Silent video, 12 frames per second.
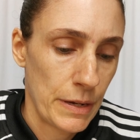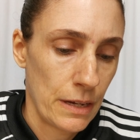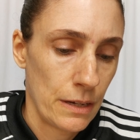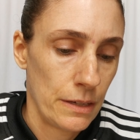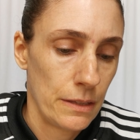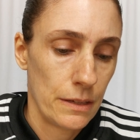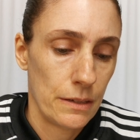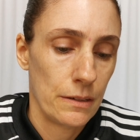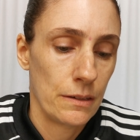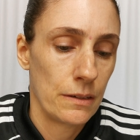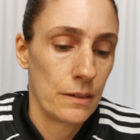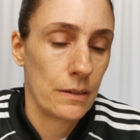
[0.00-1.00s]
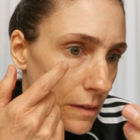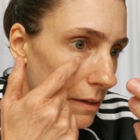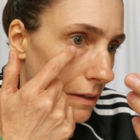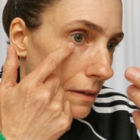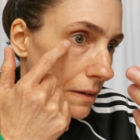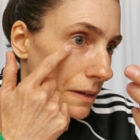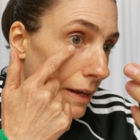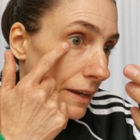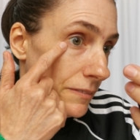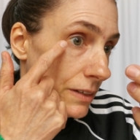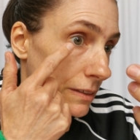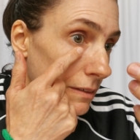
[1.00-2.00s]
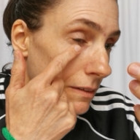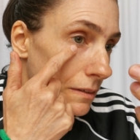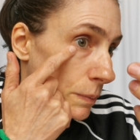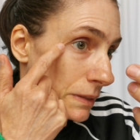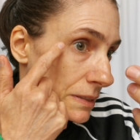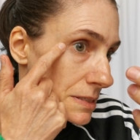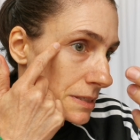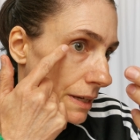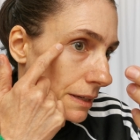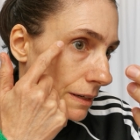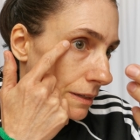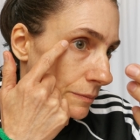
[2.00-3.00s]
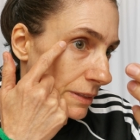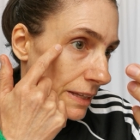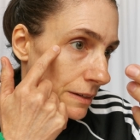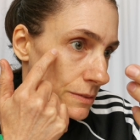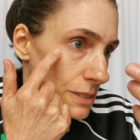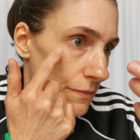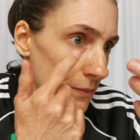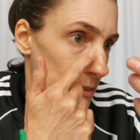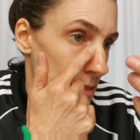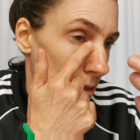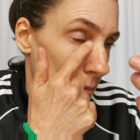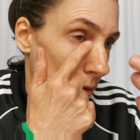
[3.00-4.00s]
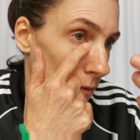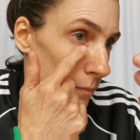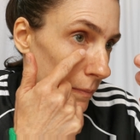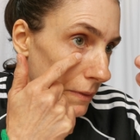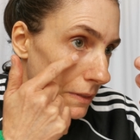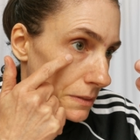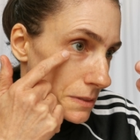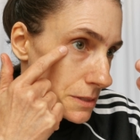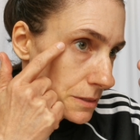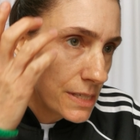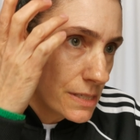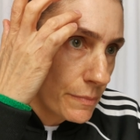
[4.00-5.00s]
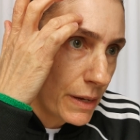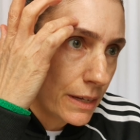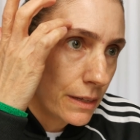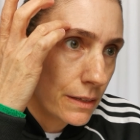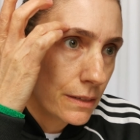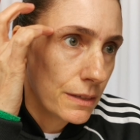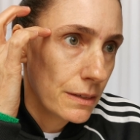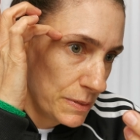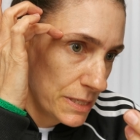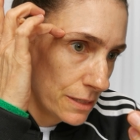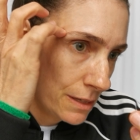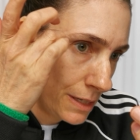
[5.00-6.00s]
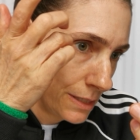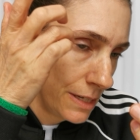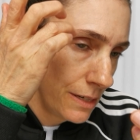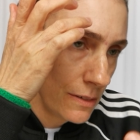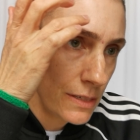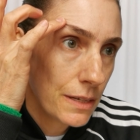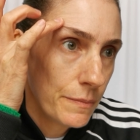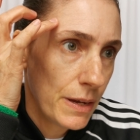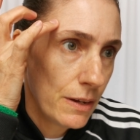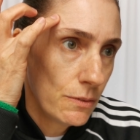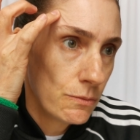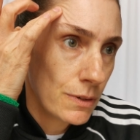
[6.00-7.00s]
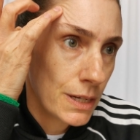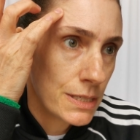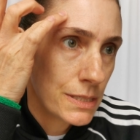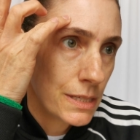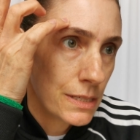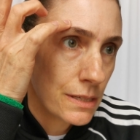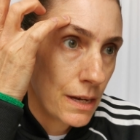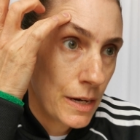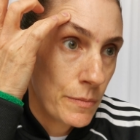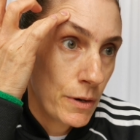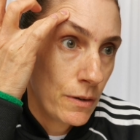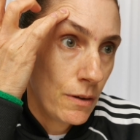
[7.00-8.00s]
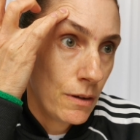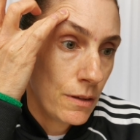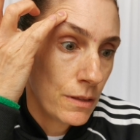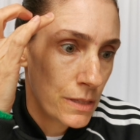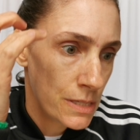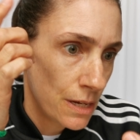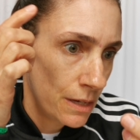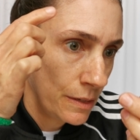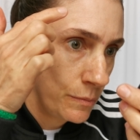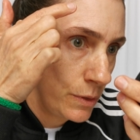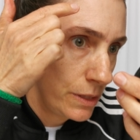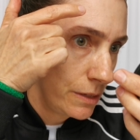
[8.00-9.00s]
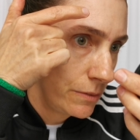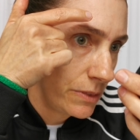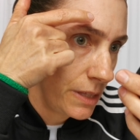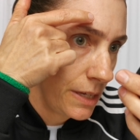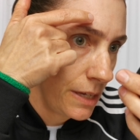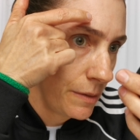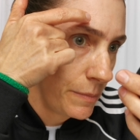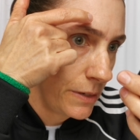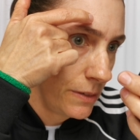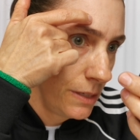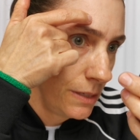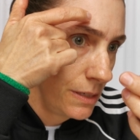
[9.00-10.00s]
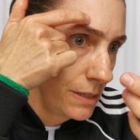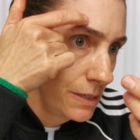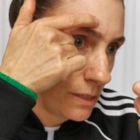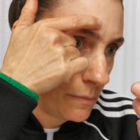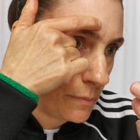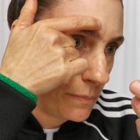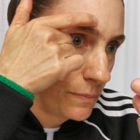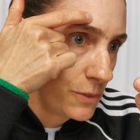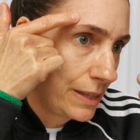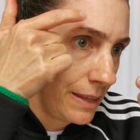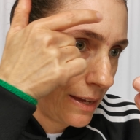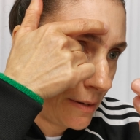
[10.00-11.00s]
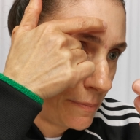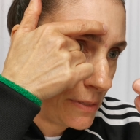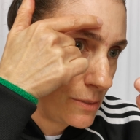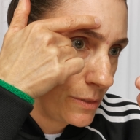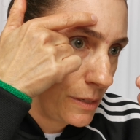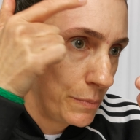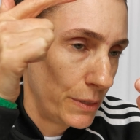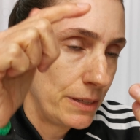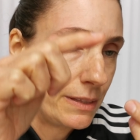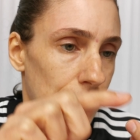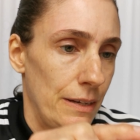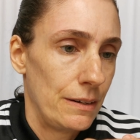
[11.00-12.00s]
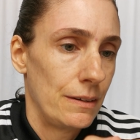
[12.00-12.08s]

under my eye there. Now, I haven't opened this yet. I mean, that was the first time I opened it. This is my deepest line. I somehow raise this eyebrow all the time without thinking about it. I'm just gonna see what happens when I put it